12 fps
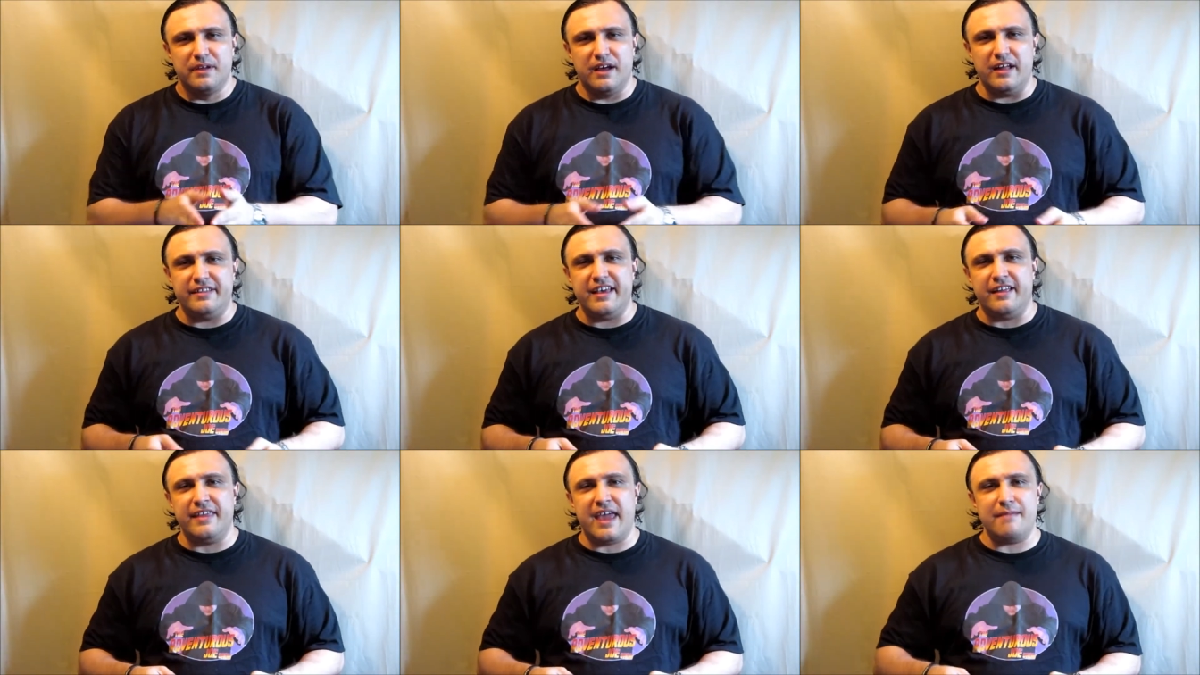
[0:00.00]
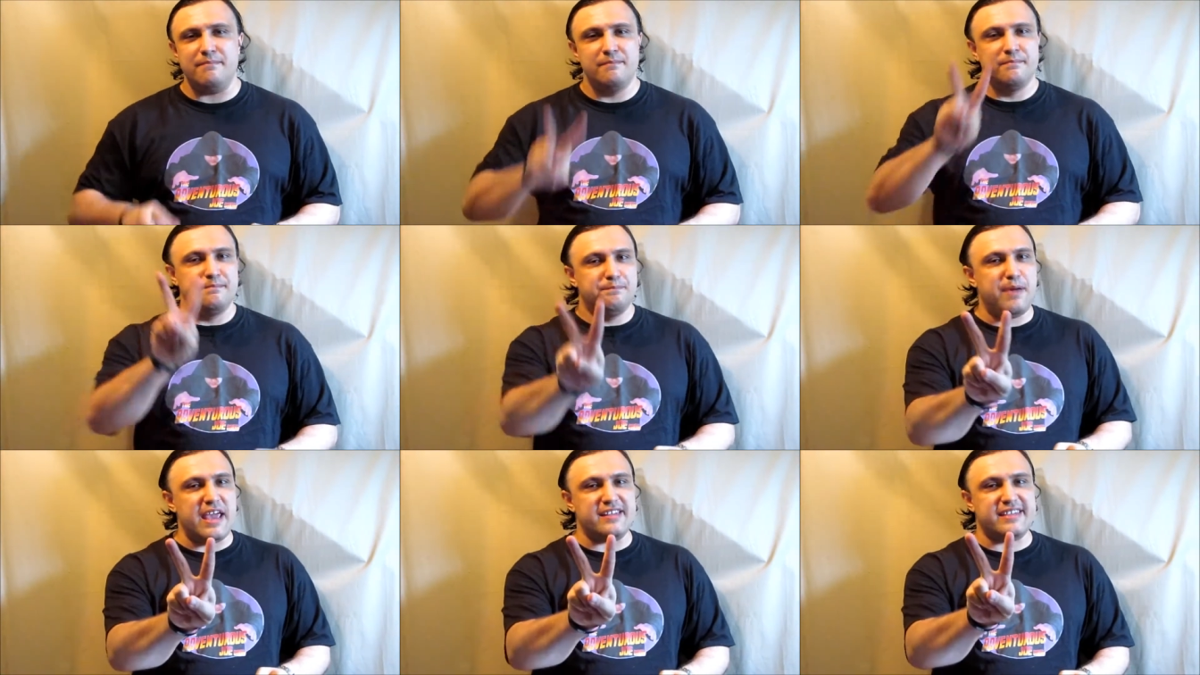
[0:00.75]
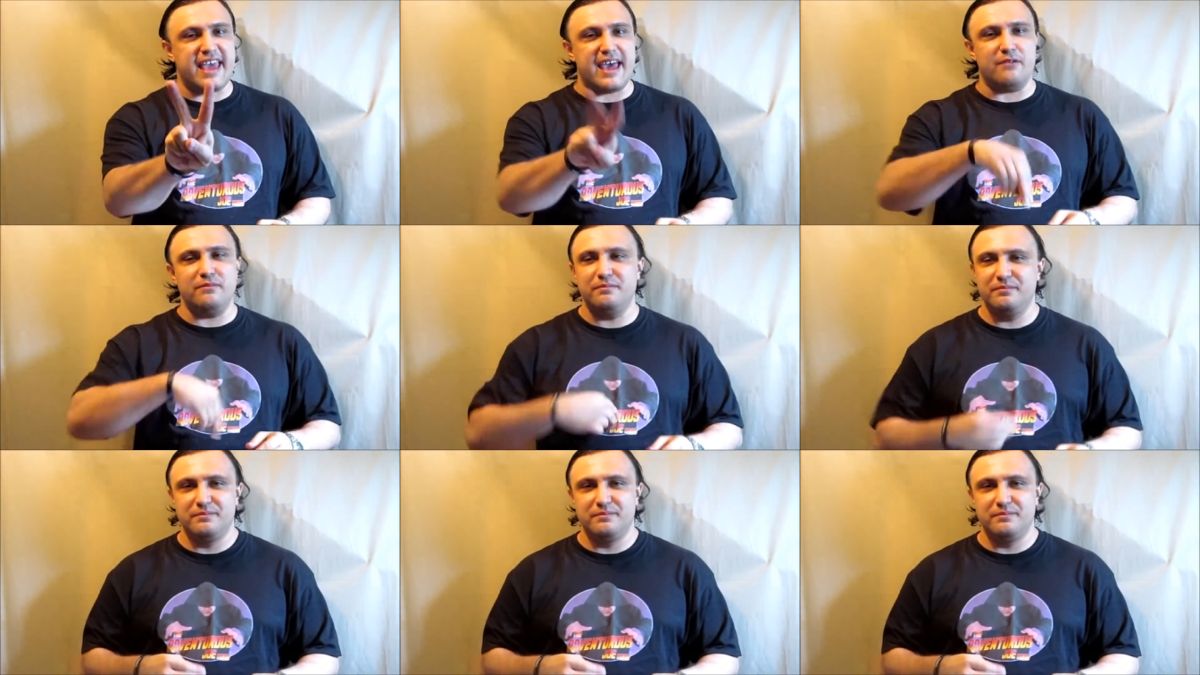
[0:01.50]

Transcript: Until then, peace out.